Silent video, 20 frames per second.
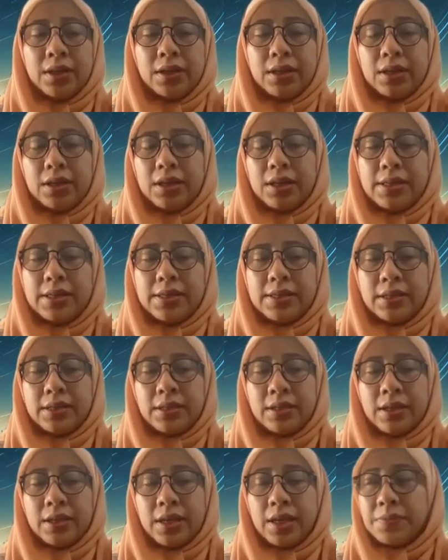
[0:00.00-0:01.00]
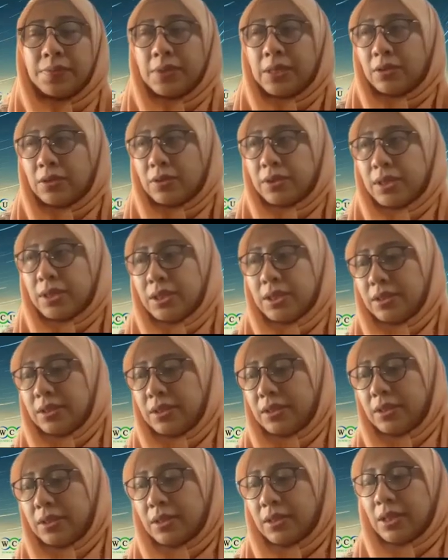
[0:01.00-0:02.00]
this epsilon here
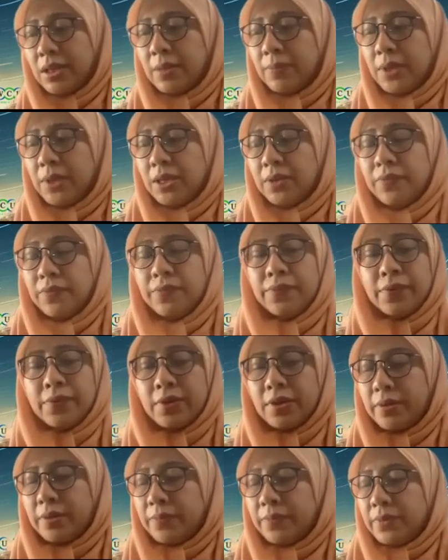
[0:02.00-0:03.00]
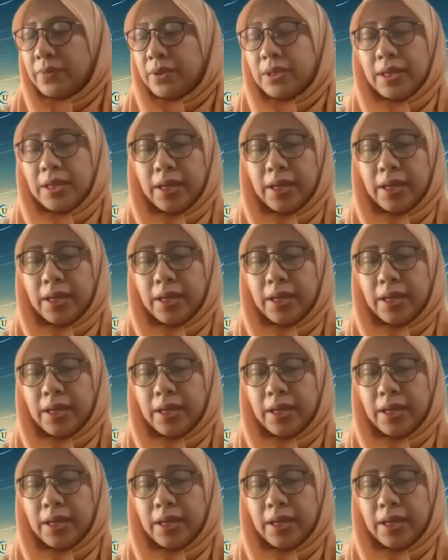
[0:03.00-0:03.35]
coming from the